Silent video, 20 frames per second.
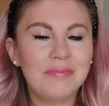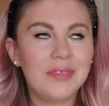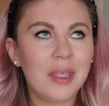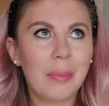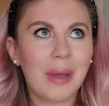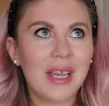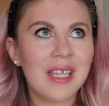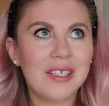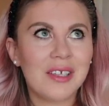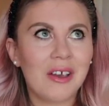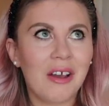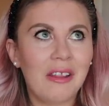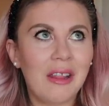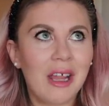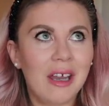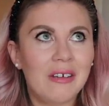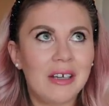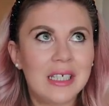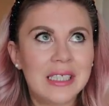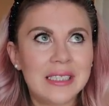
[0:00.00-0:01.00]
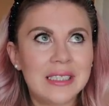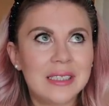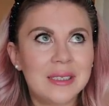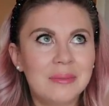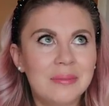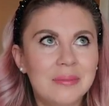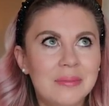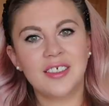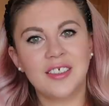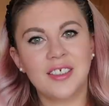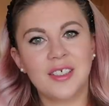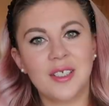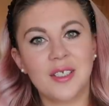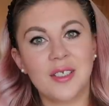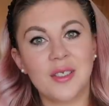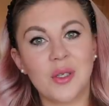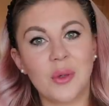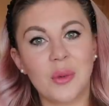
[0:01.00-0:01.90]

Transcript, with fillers: the best kind there is.